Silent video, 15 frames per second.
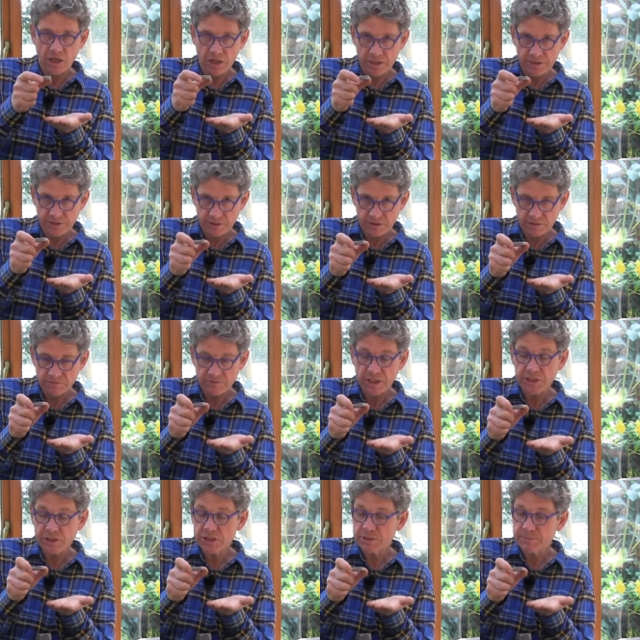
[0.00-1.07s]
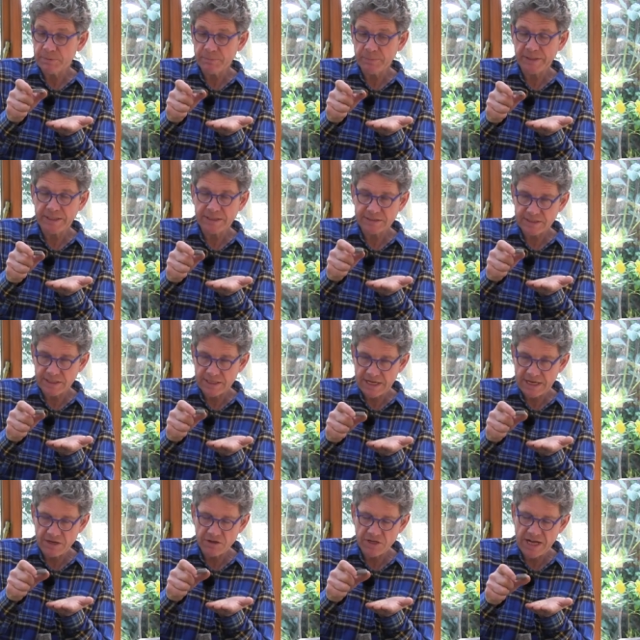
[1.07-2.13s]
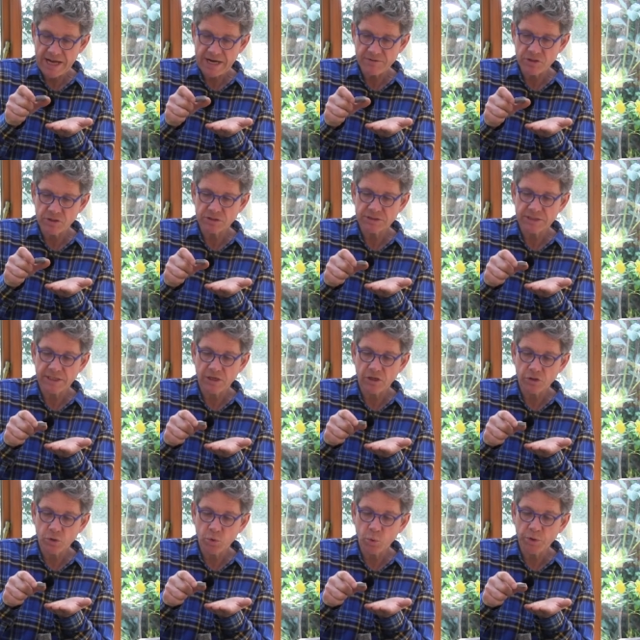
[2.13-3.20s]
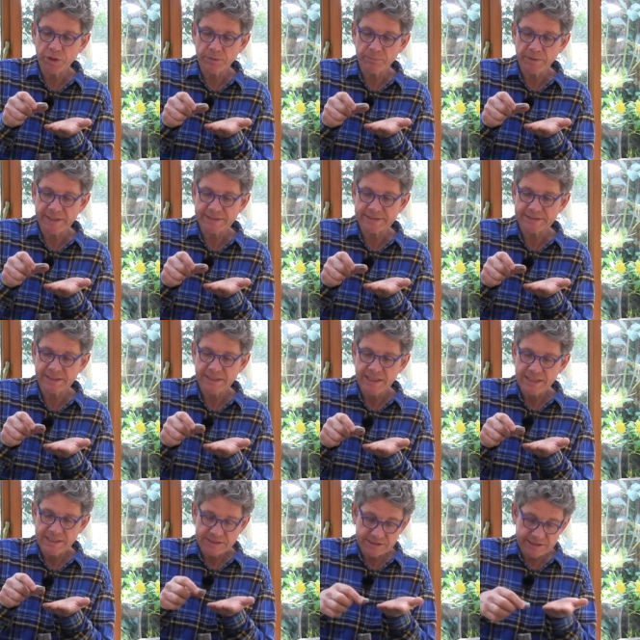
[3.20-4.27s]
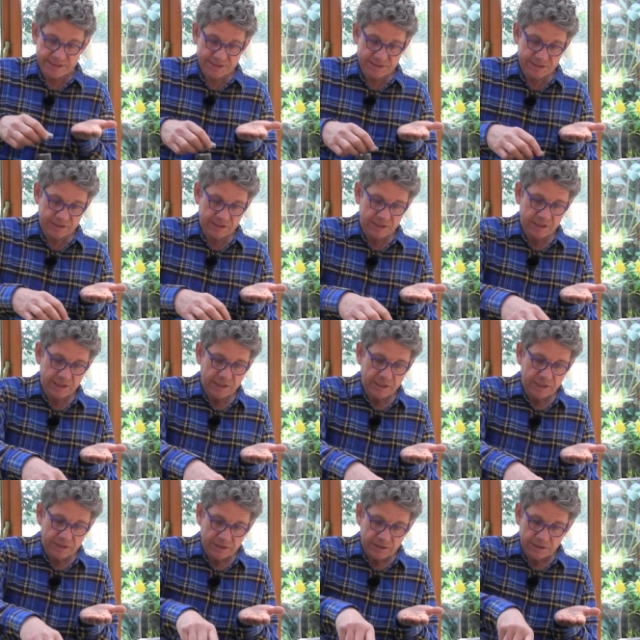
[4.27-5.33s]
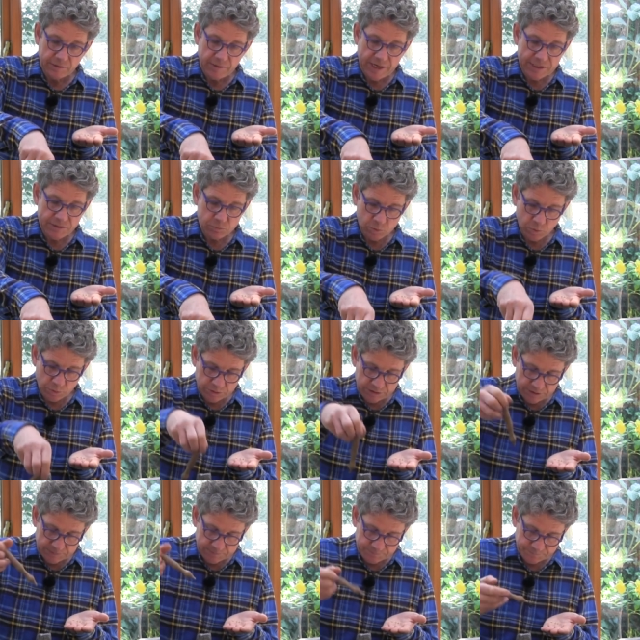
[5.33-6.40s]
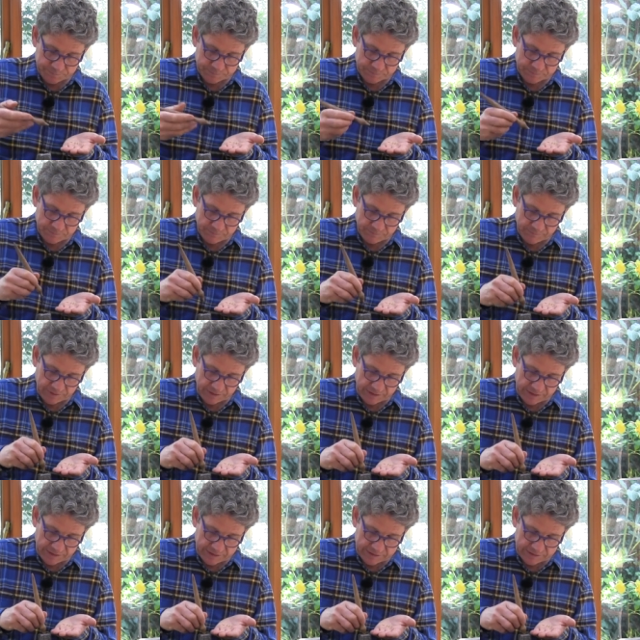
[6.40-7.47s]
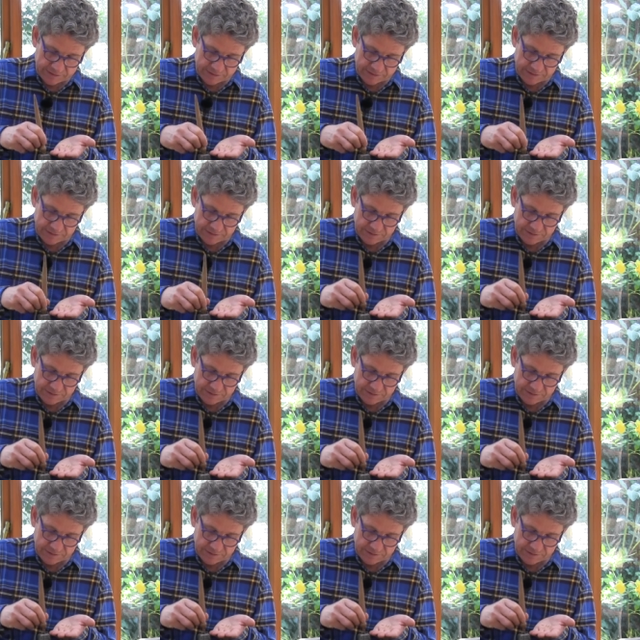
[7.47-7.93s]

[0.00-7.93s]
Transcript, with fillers: either they used to be peat, they're now, now not, they are coir based disc. You add water and